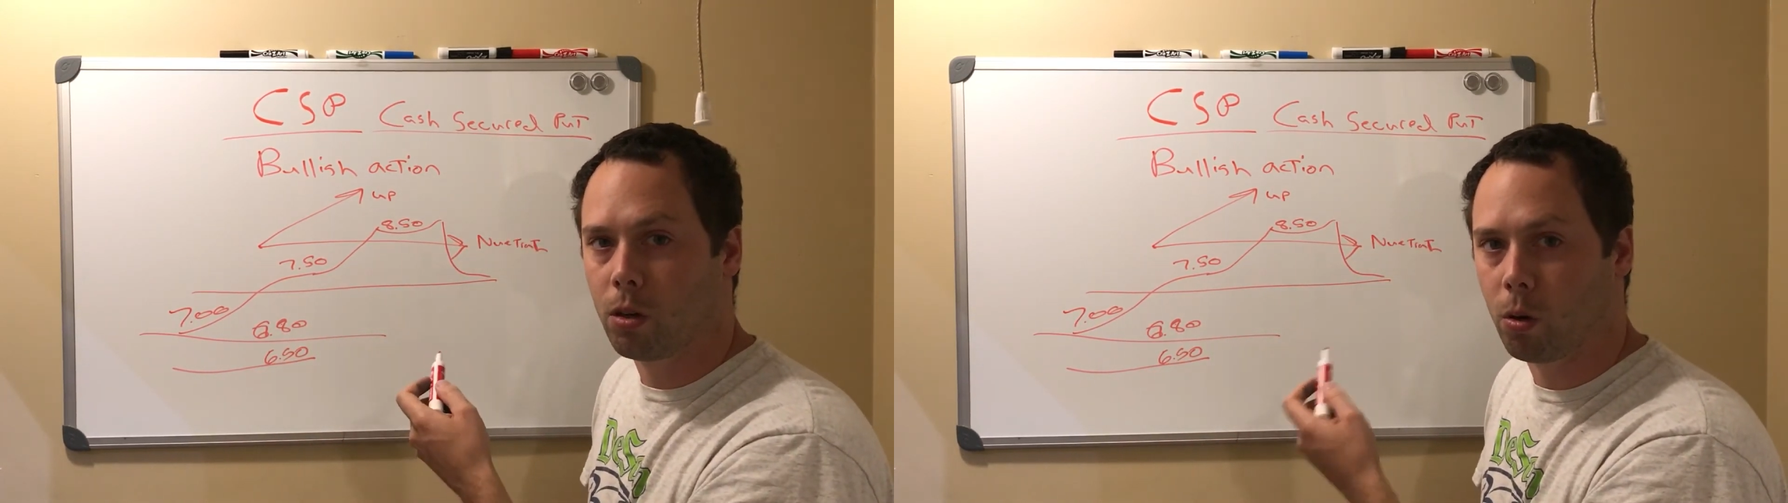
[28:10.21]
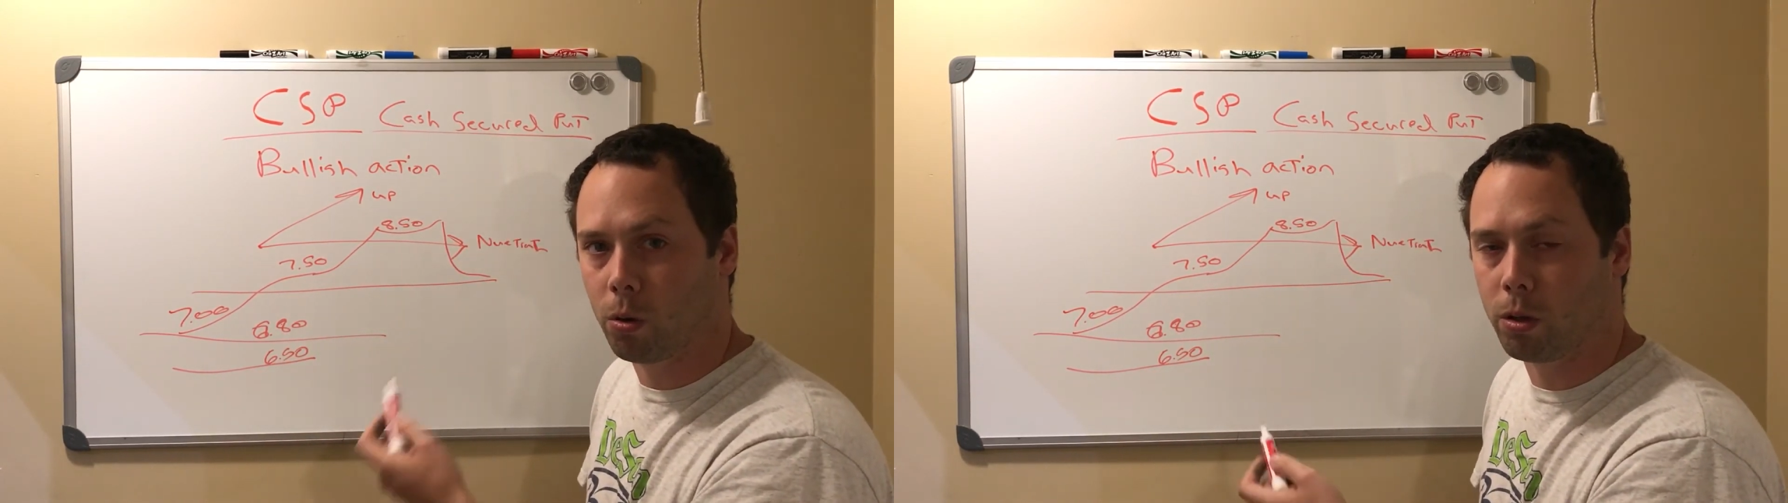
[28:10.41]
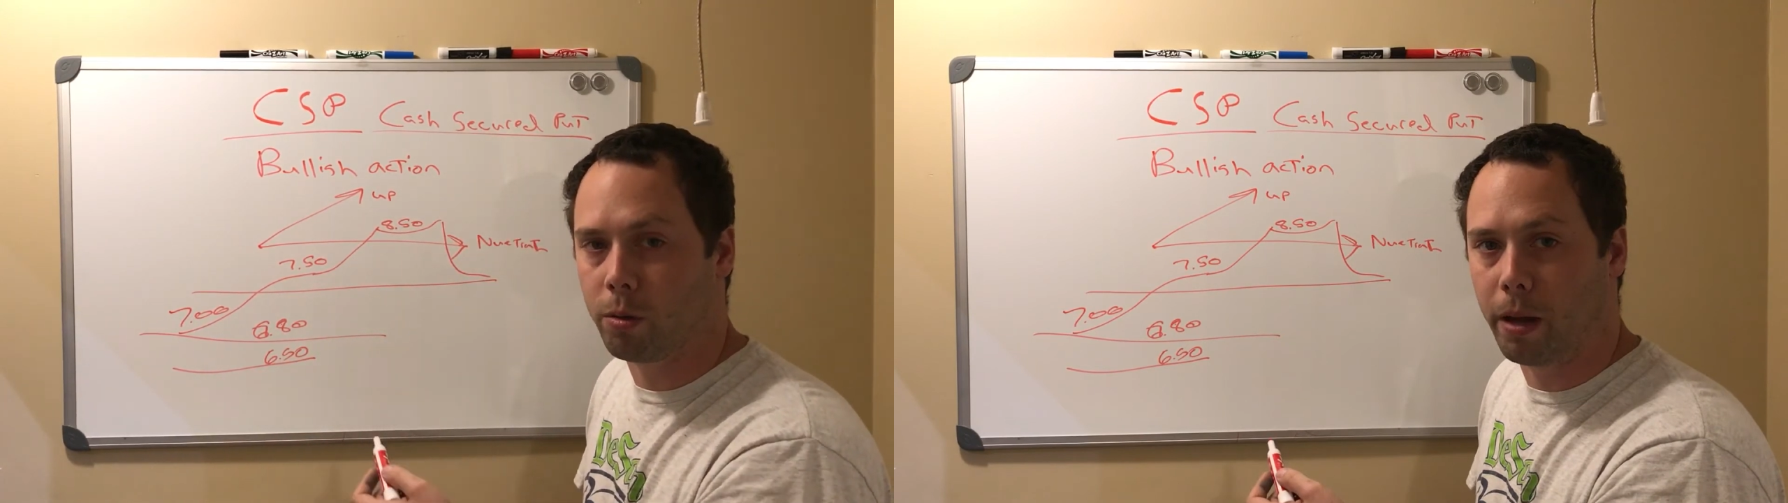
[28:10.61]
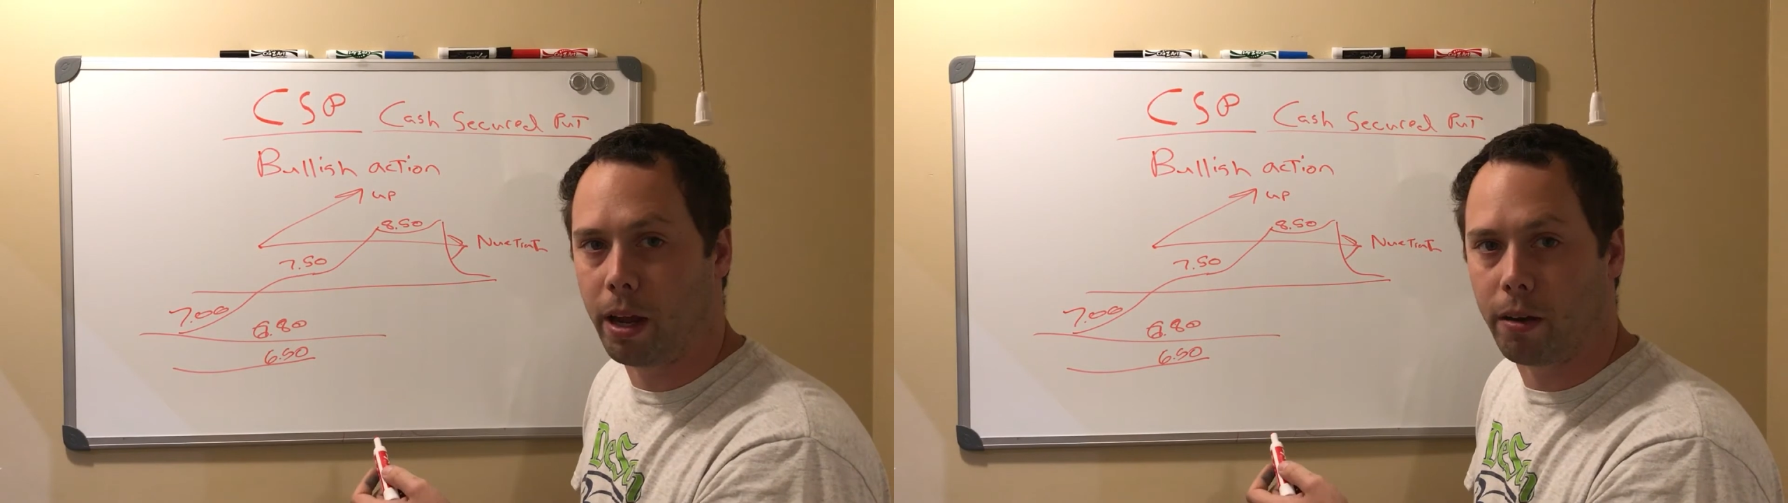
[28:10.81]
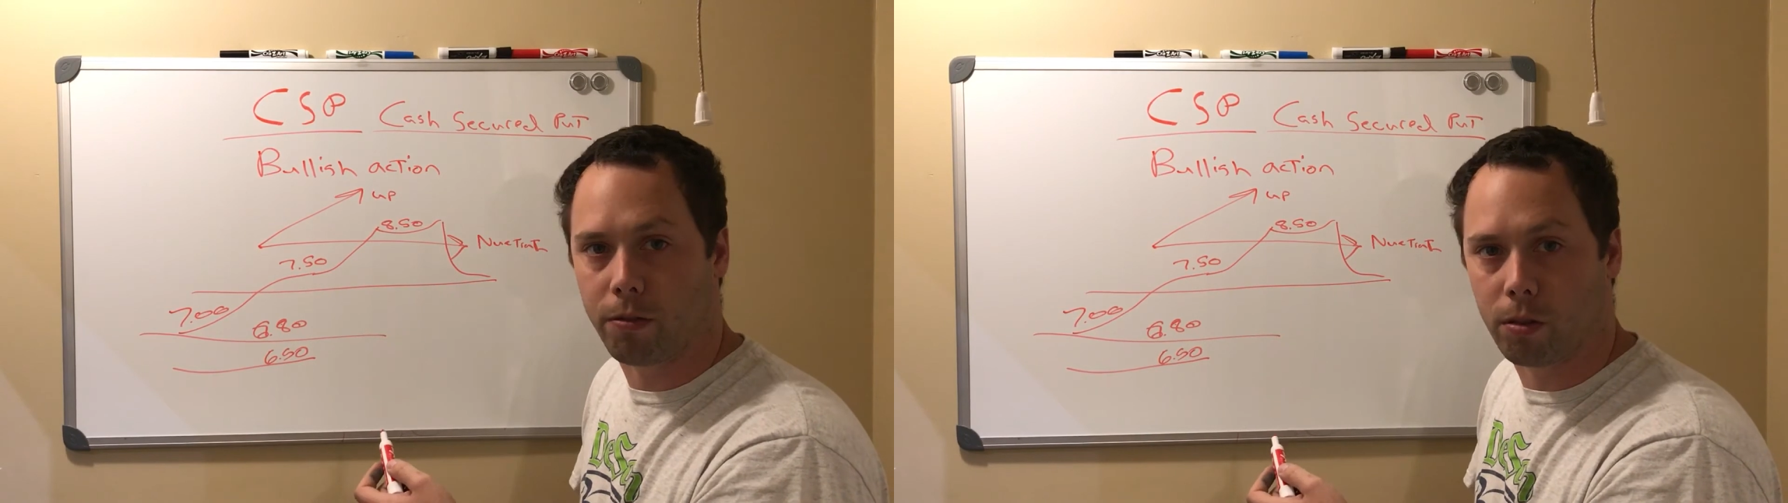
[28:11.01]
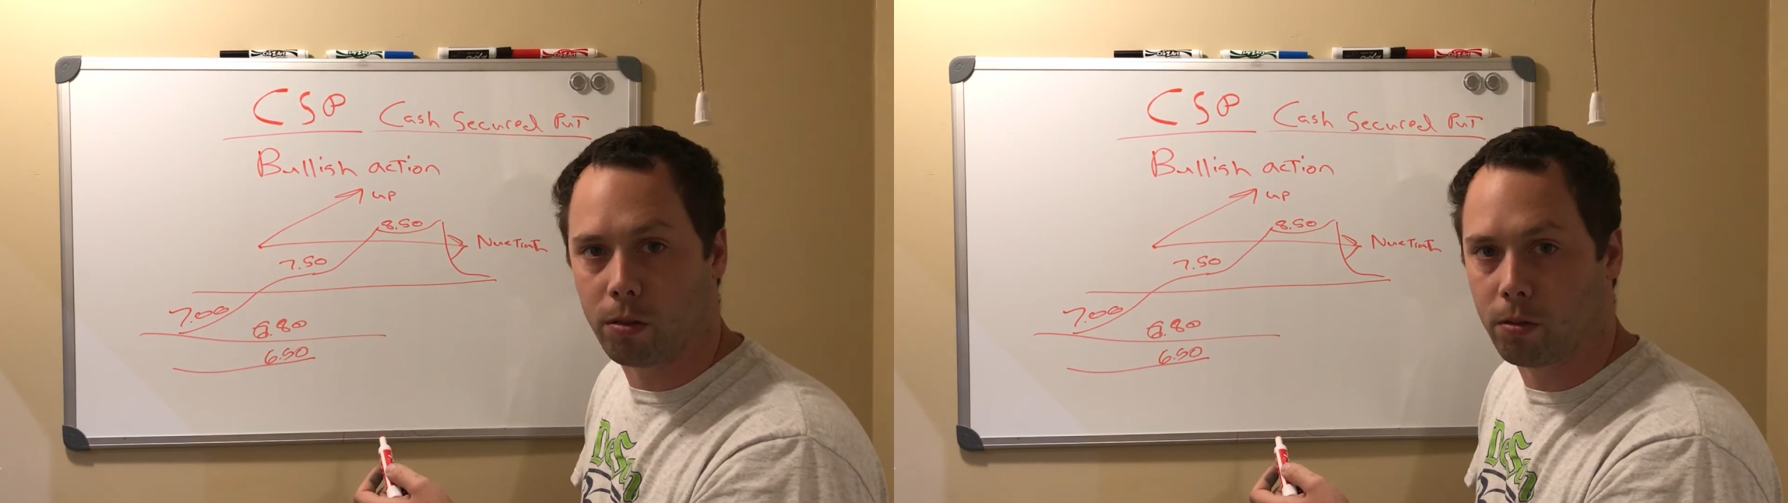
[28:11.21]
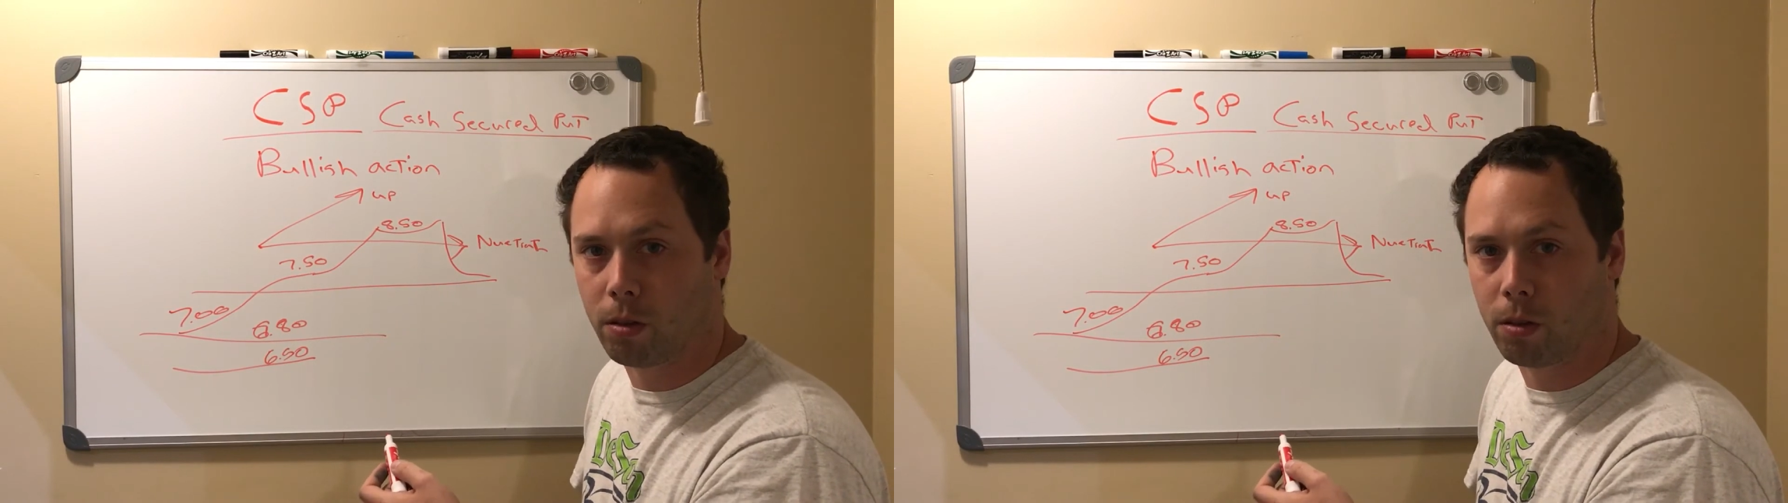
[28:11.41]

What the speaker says: or the demand for